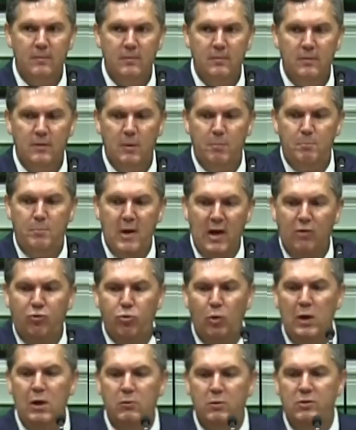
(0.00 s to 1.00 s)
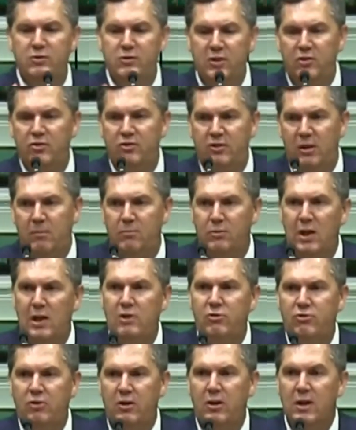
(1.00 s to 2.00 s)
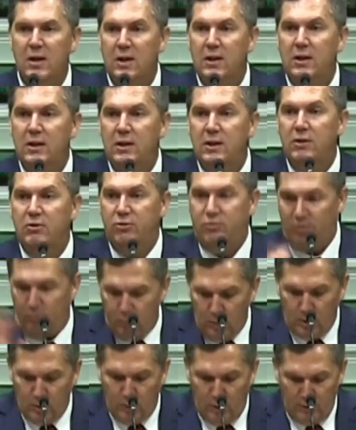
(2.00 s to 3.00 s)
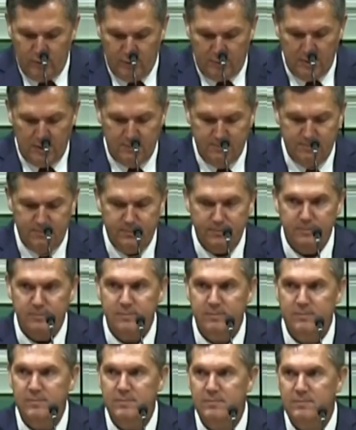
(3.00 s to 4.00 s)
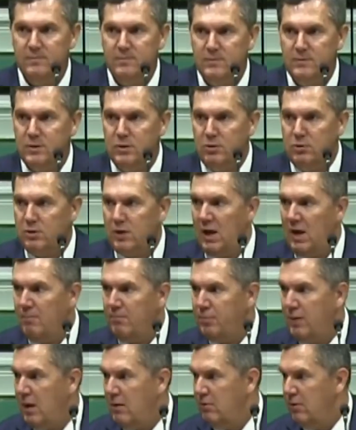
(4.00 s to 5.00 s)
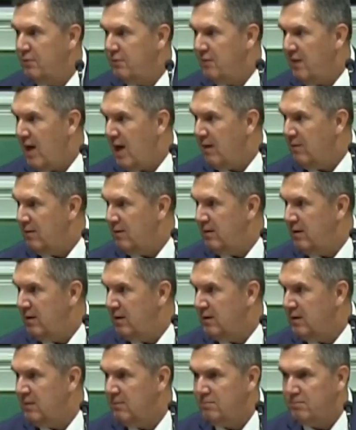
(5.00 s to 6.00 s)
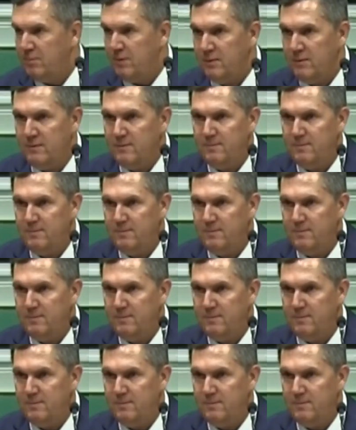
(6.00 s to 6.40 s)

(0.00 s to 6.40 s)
The best way to resist temptation is to run away from it. You can't play with fire and not get burnt.